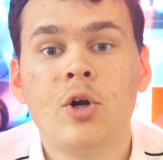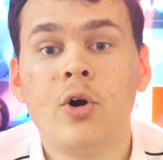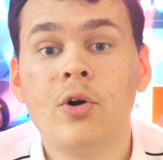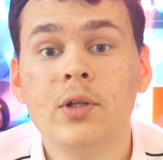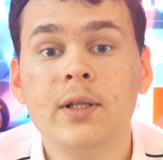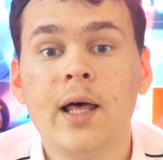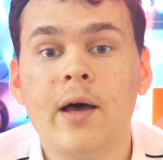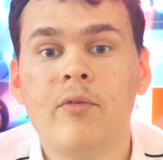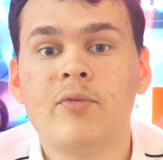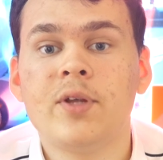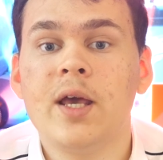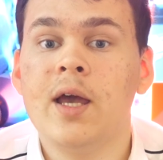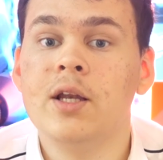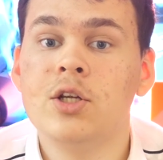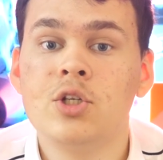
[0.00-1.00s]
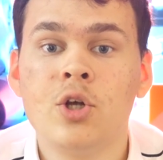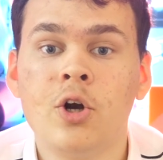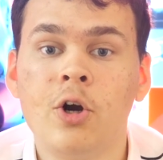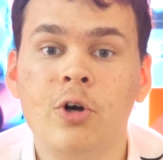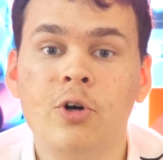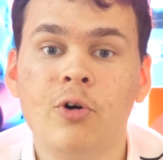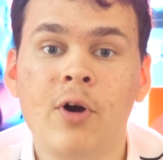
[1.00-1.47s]
turn left, and
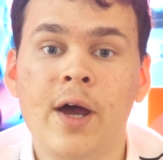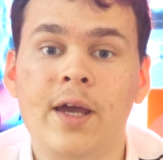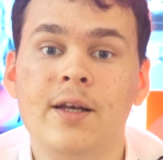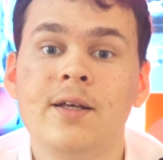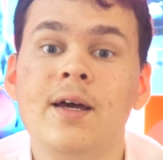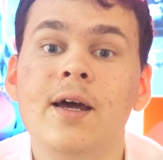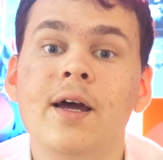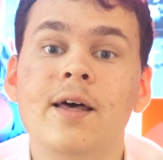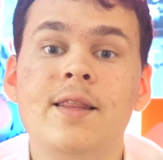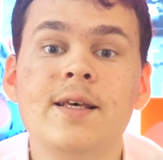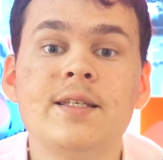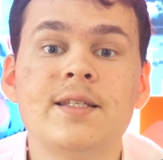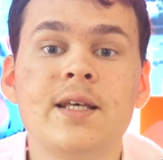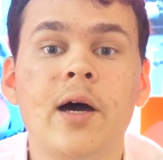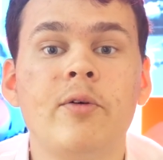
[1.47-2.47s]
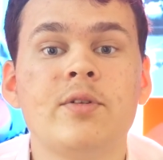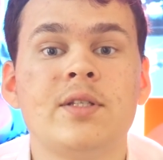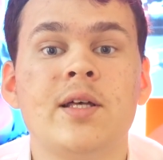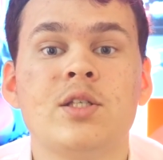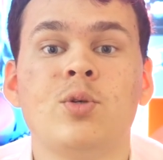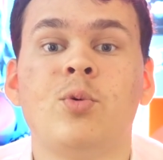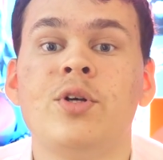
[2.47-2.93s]
turn right. This sound
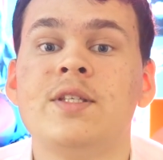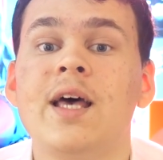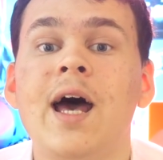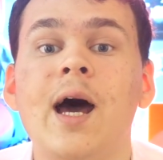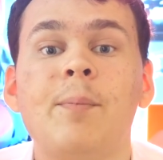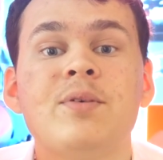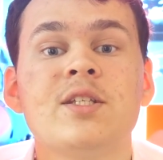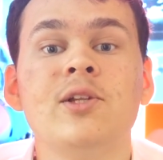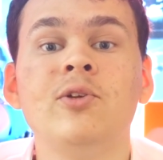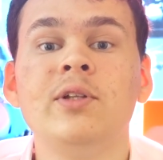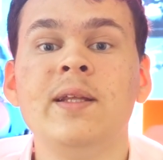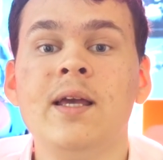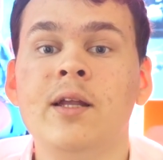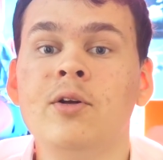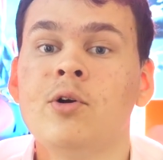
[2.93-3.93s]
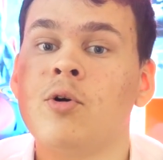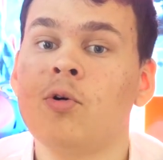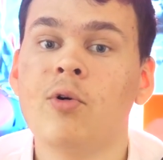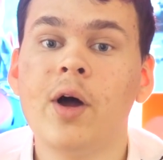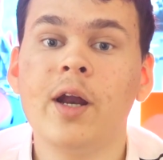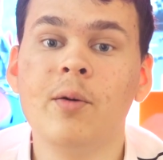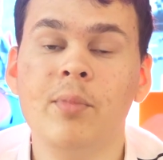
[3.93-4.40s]
sensor was absolutely
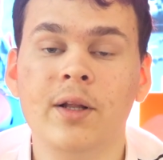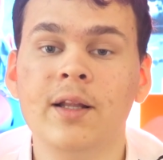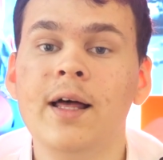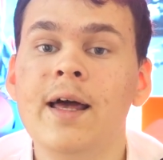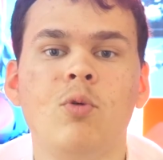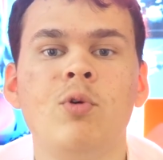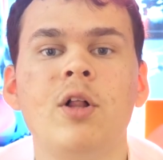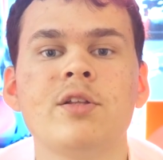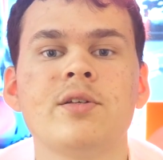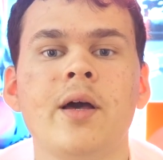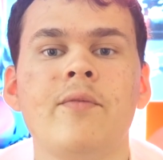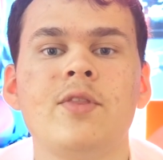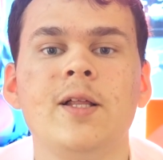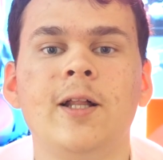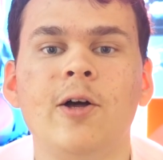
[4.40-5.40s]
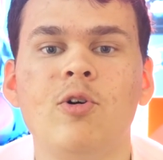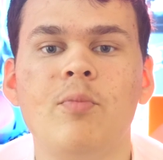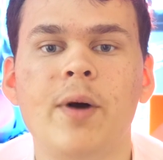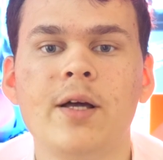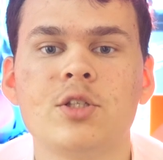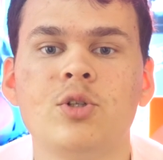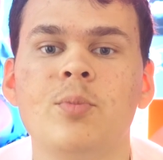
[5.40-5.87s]
incredible. We also have the LEGO
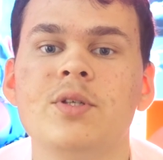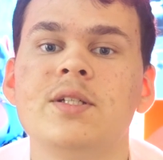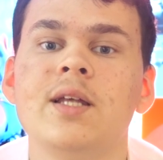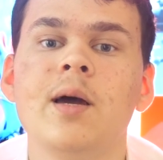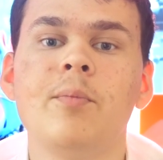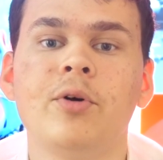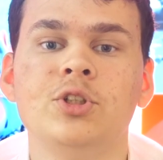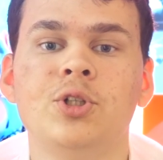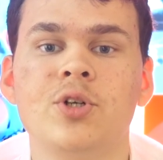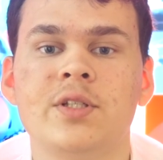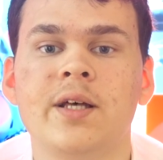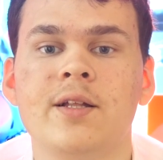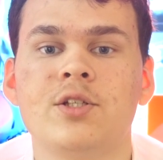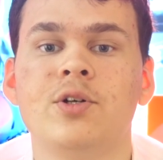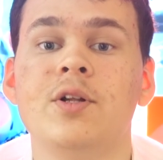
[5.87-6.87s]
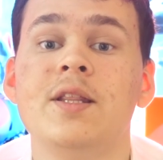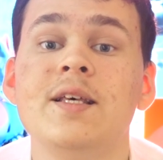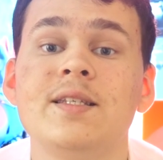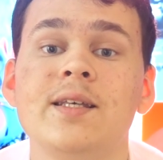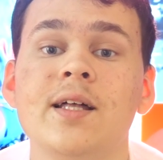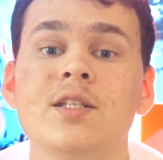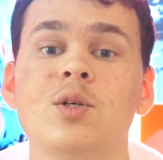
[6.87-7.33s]
Mindstorms temperature sensor.
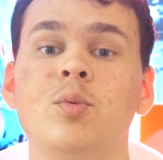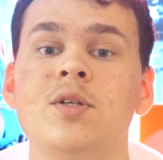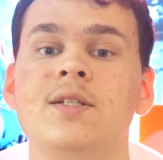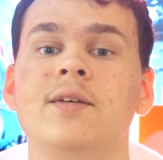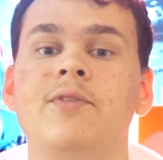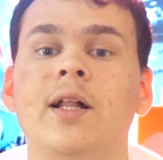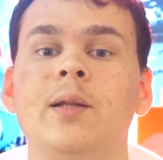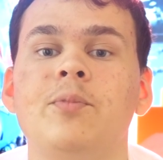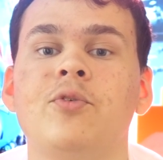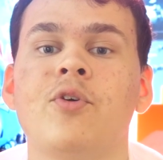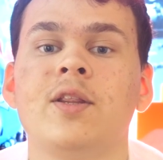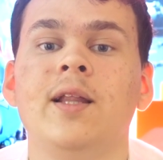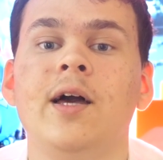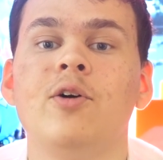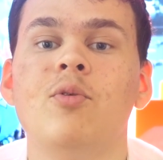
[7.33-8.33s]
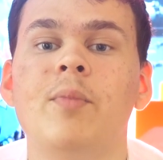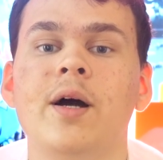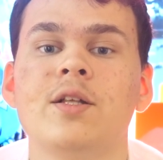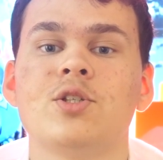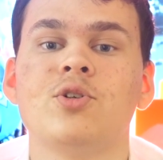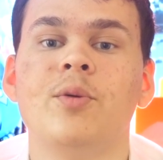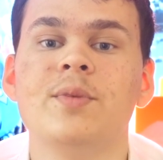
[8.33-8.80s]
This sensor was developed for LEGO
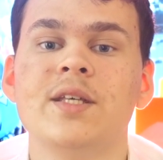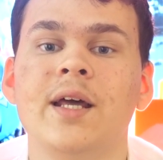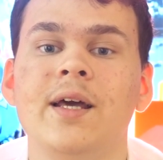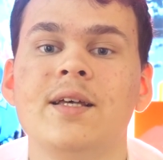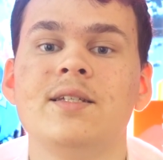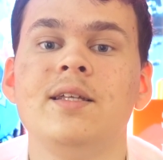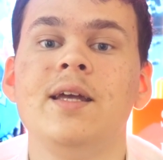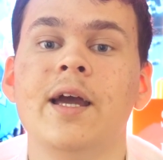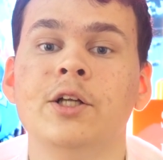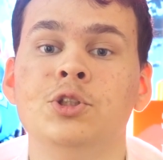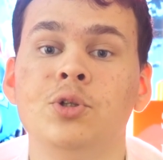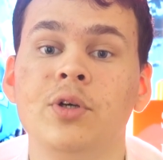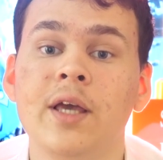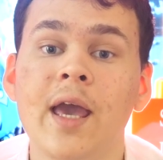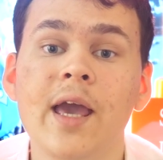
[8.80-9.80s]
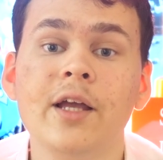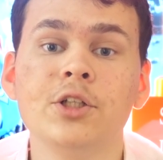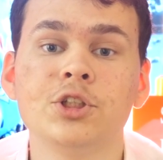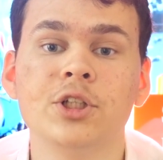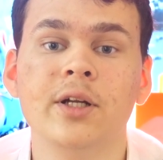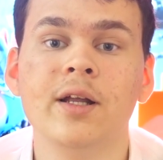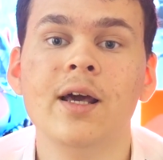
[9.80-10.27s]
Mindstorms NXT
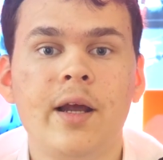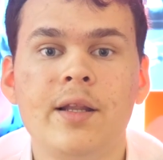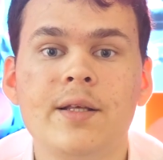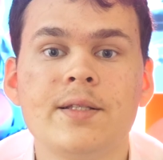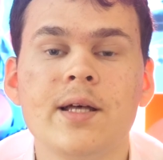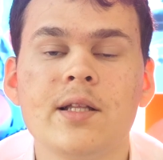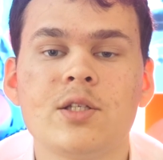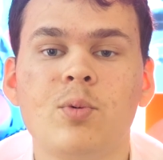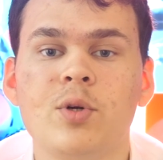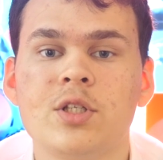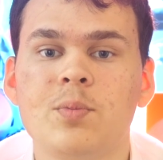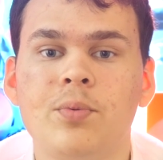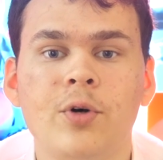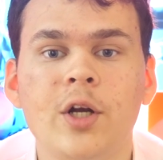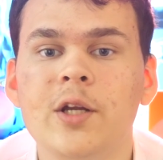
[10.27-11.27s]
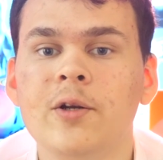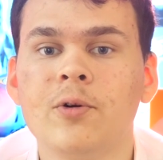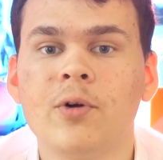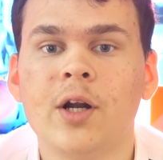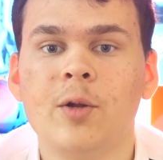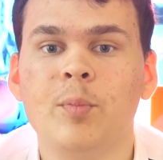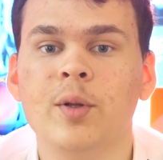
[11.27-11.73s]
Education, and the sensor was pretty
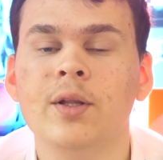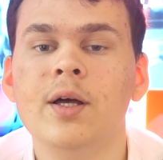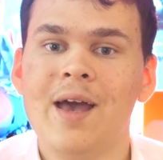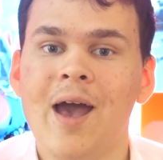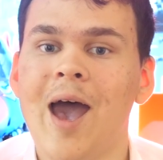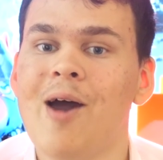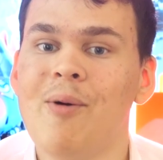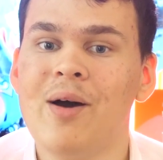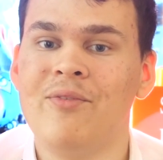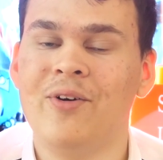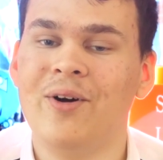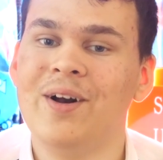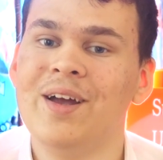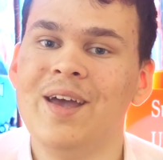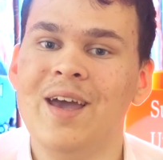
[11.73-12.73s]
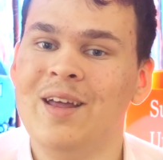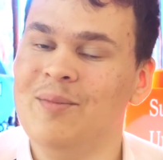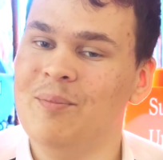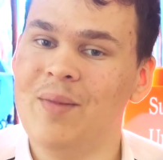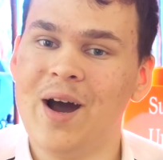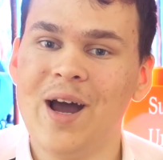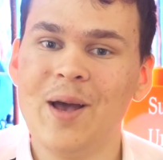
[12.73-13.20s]
incredible. However, in
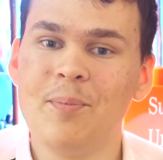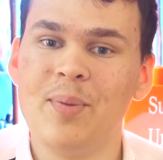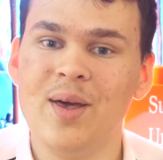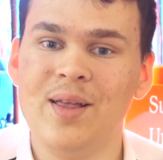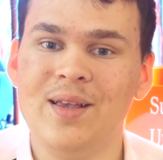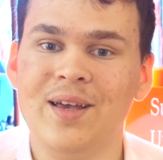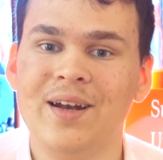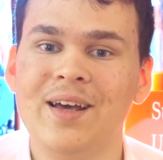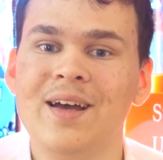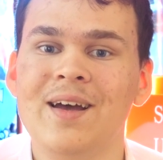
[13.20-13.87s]
my opinion,